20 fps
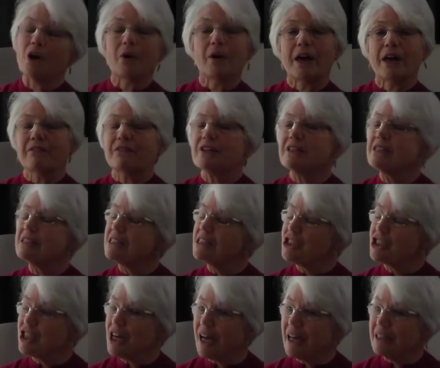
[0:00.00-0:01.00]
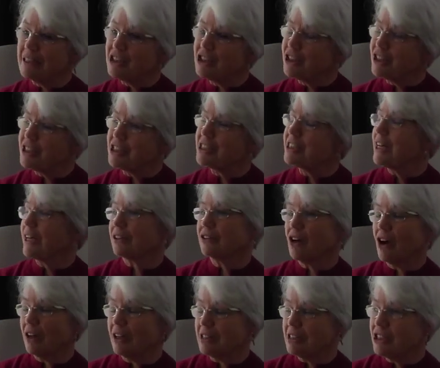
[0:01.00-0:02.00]
Evidence changes,
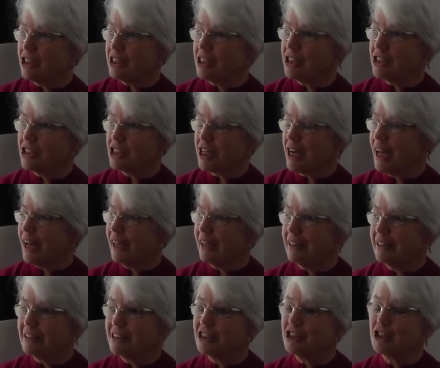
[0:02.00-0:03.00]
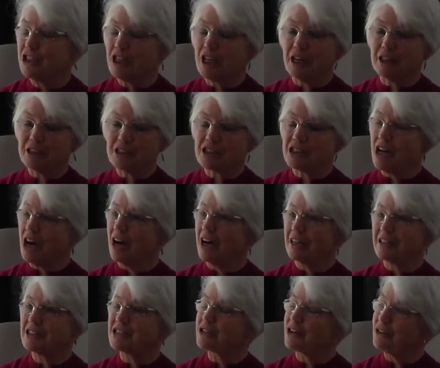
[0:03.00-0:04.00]
technologies change,
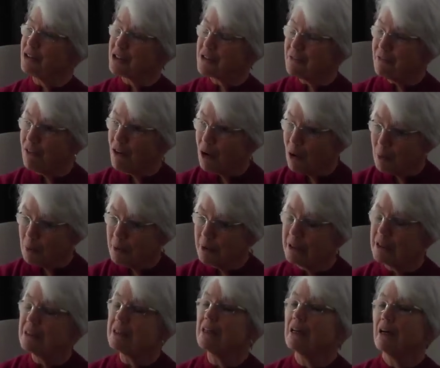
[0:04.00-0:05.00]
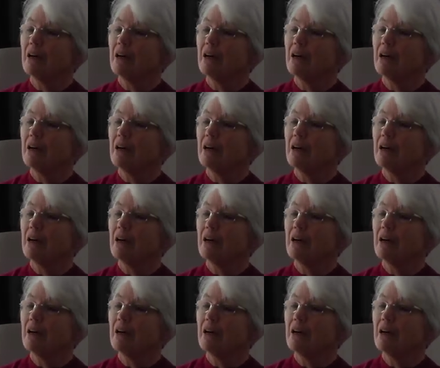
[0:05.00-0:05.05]
science goes forward.